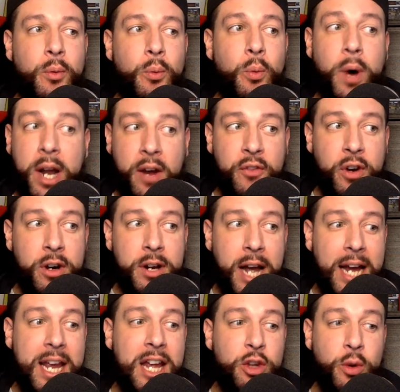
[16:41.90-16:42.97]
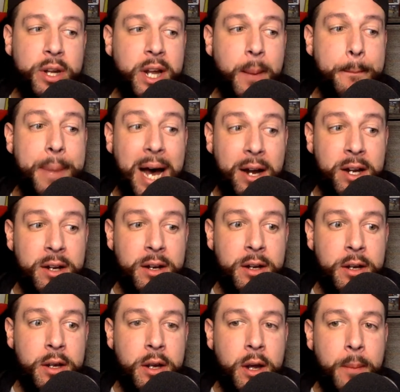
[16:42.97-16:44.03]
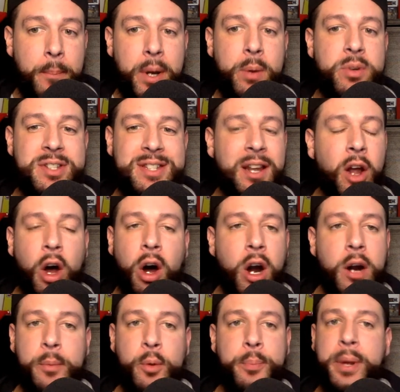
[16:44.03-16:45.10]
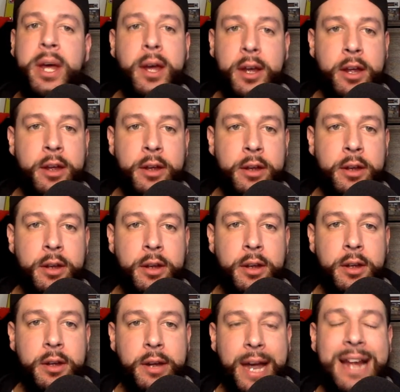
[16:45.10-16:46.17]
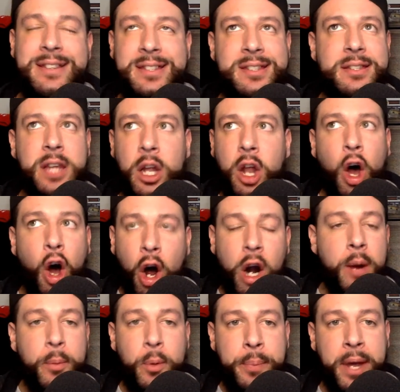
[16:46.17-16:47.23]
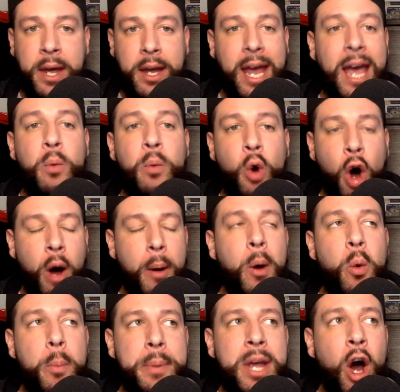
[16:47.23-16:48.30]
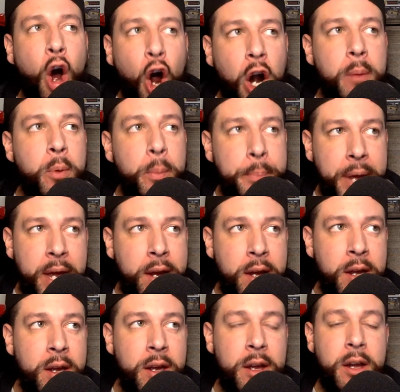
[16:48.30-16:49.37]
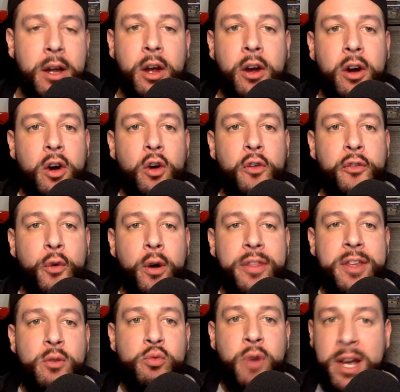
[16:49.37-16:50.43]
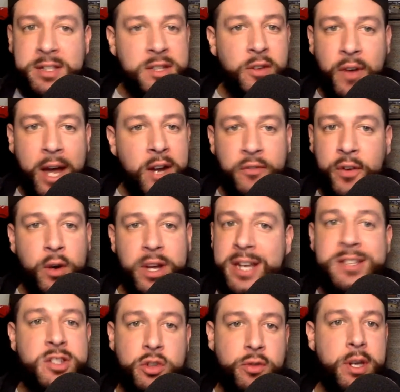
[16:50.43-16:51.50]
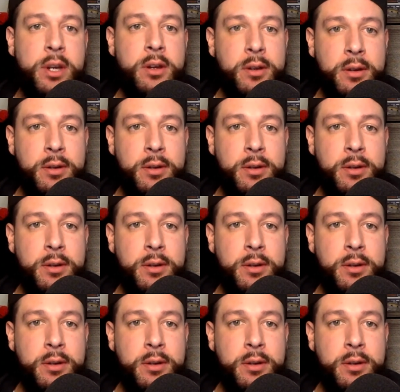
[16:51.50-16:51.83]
whatever, I can't do anything about it. But it was still a horrible pick. It's still a horrible pick. It will be a horrible pick for the rest of NFL history.